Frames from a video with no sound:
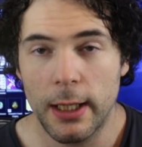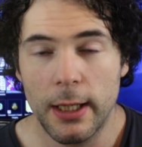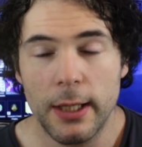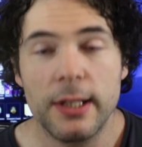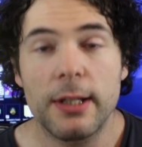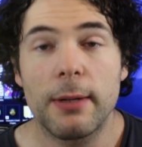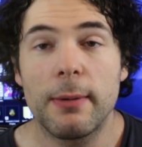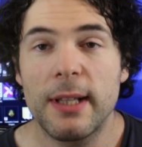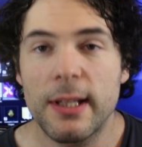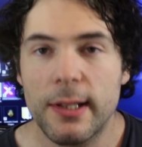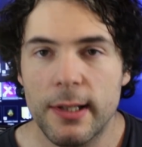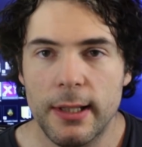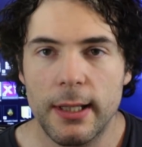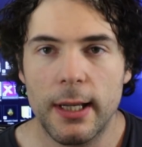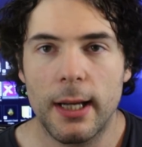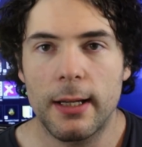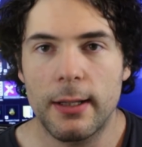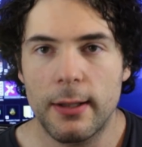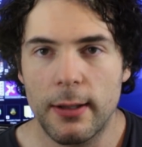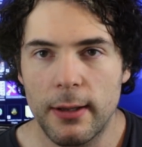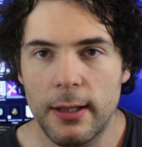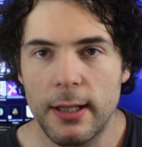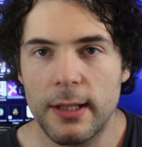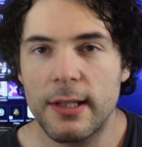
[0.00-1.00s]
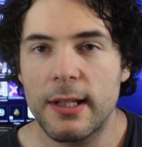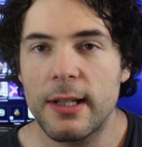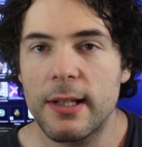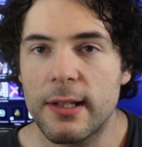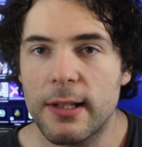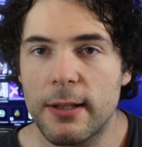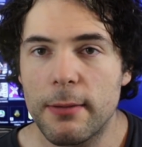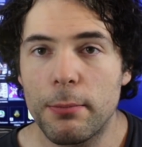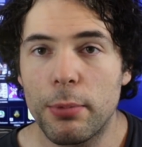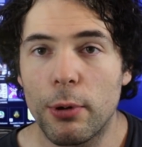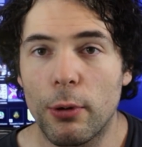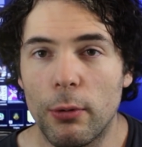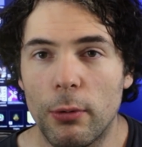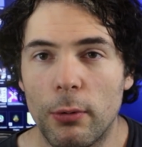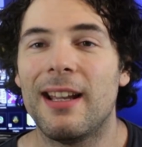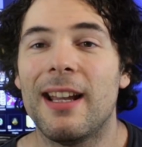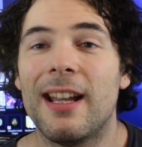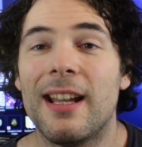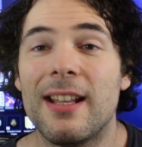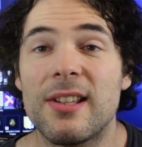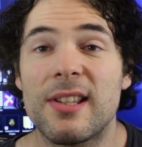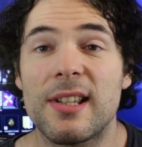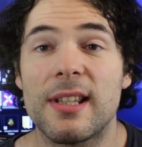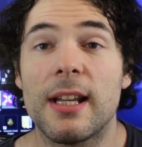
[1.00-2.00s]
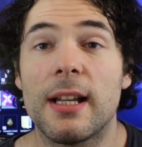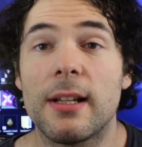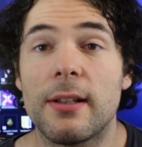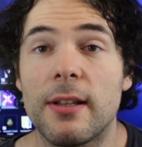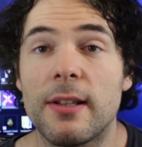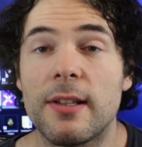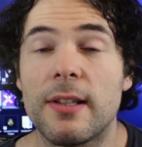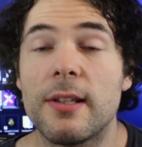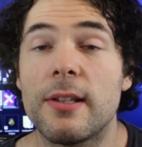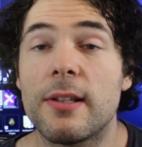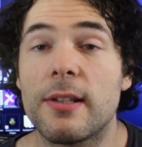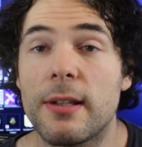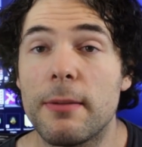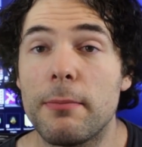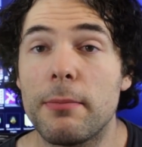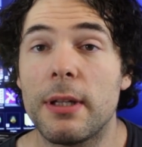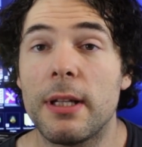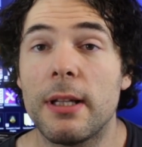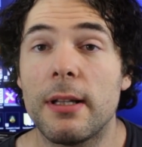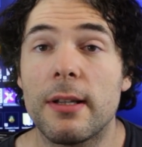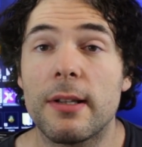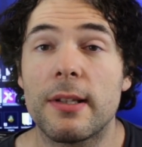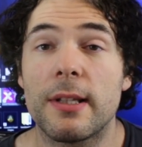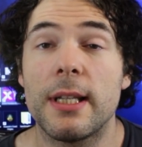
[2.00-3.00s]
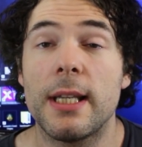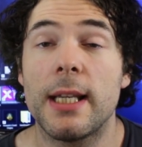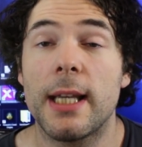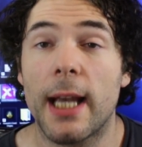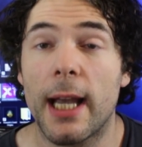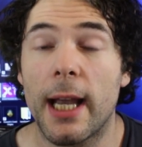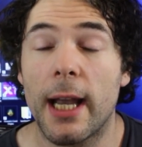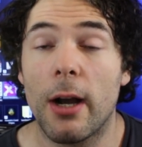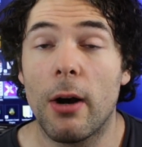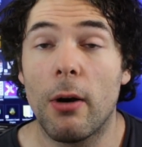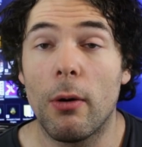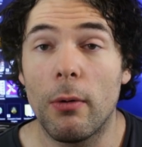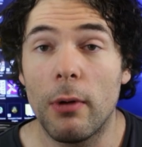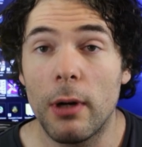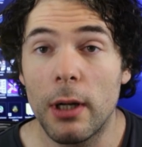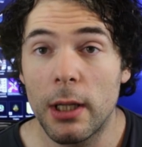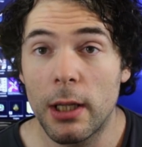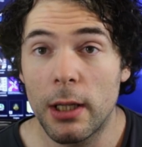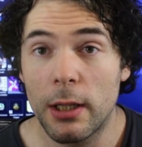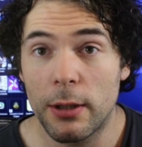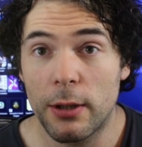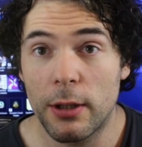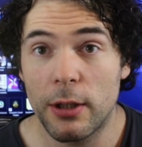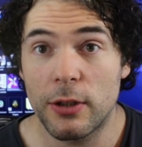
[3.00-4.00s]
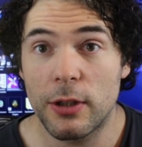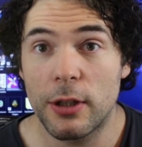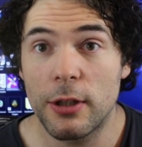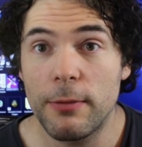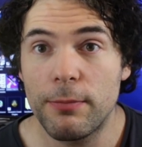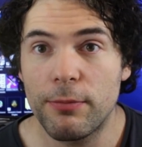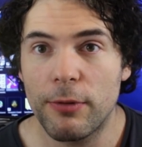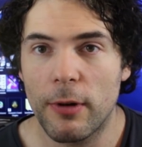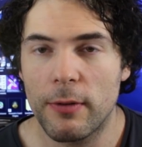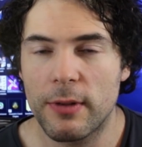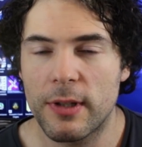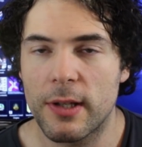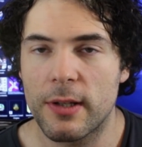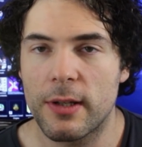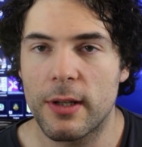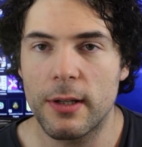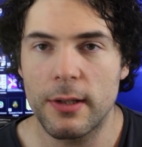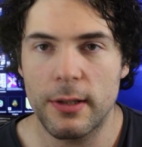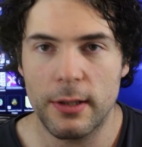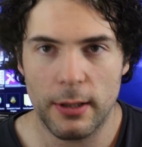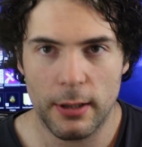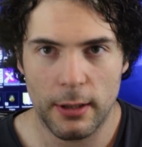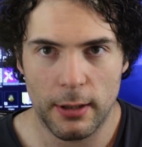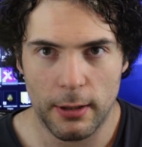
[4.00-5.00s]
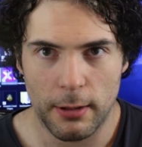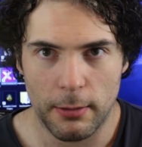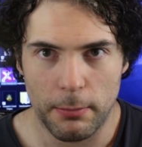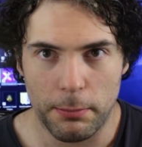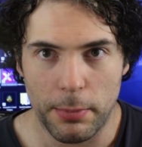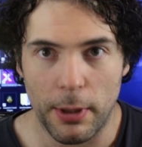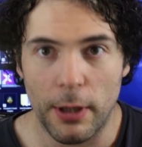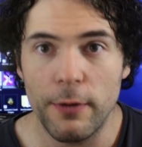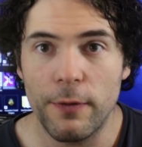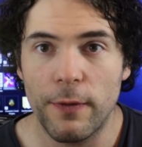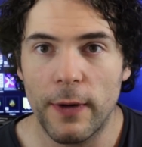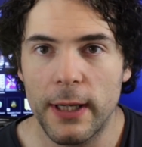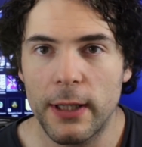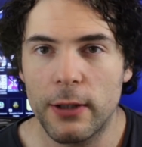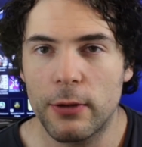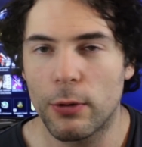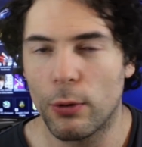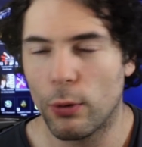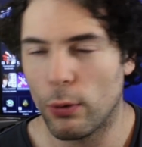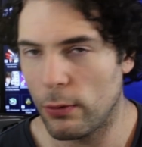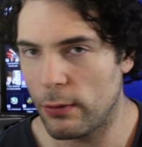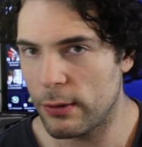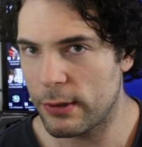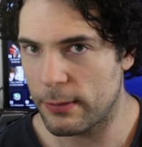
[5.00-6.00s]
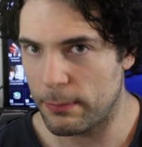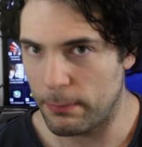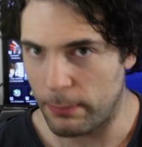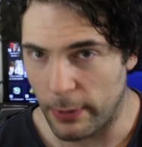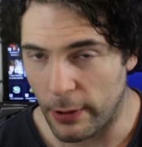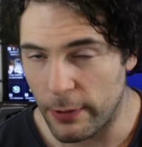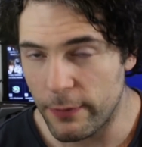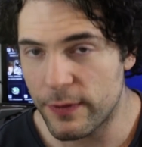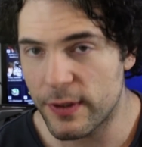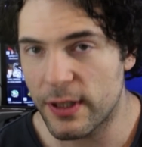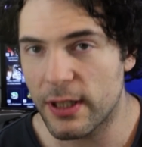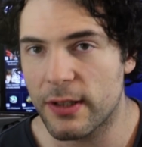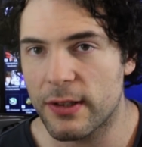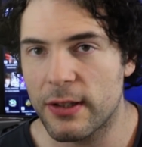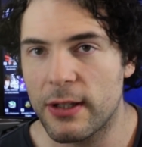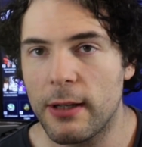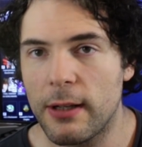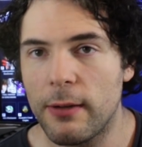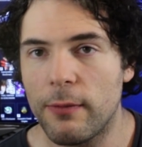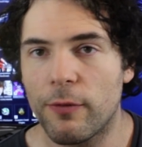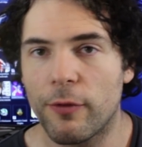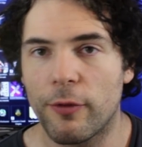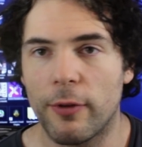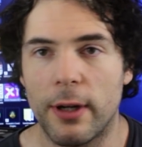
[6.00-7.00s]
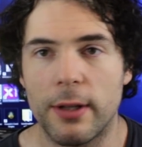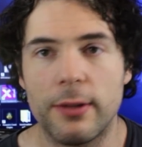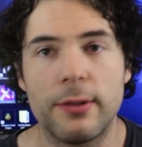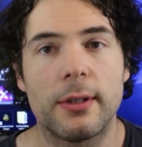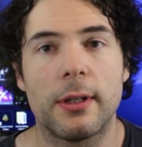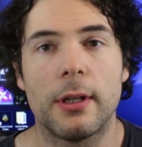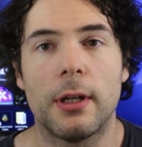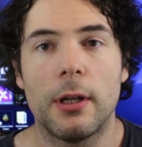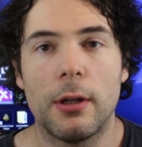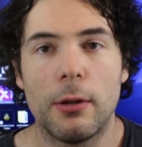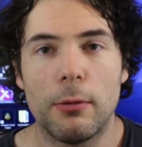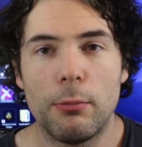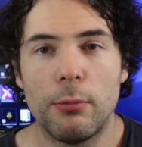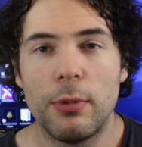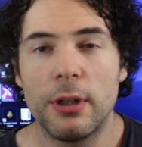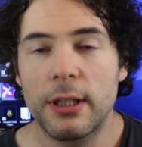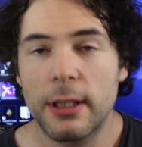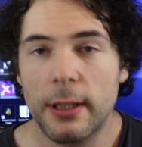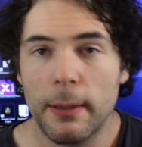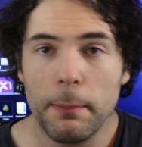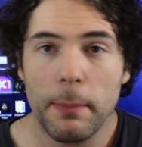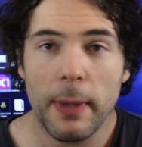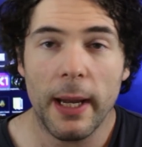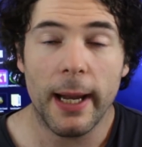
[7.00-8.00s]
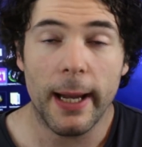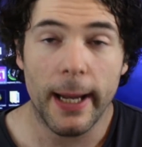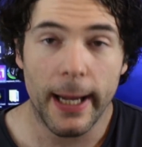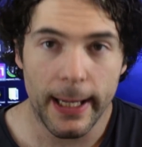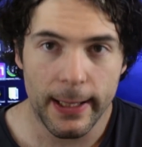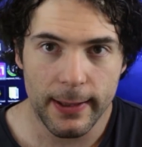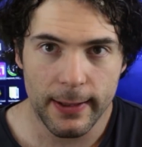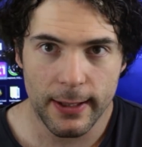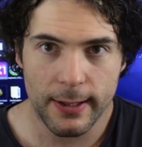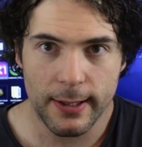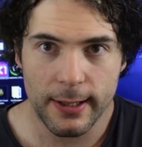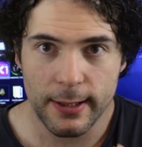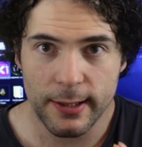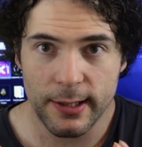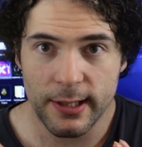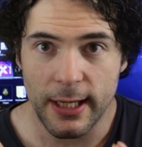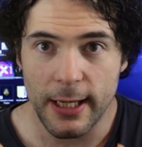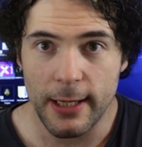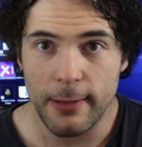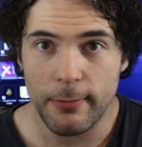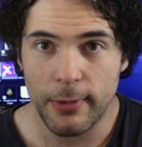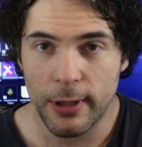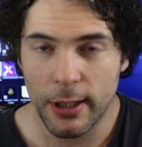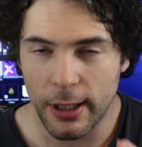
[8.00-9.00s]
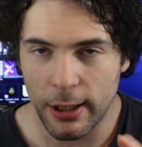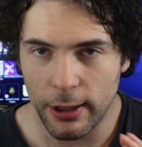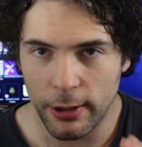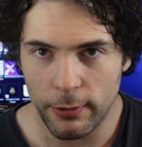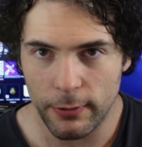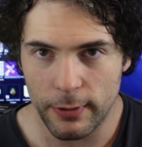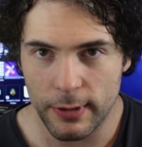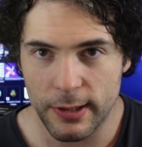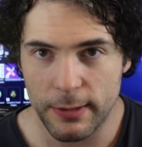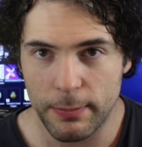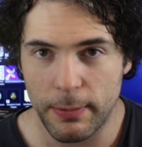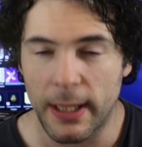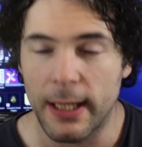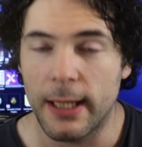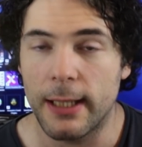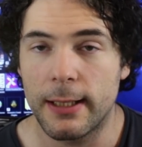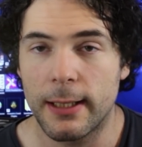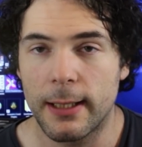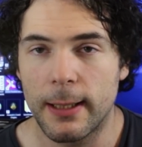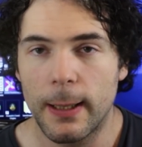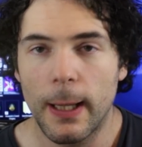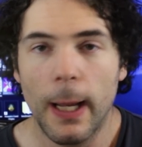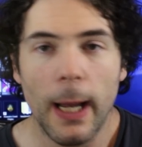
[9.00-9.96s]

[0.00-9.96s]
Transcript: So instead, this is simple. Instead, this is simply to see how the two processors, both eight cores, both sixteen threads, would compare at the same clock speed.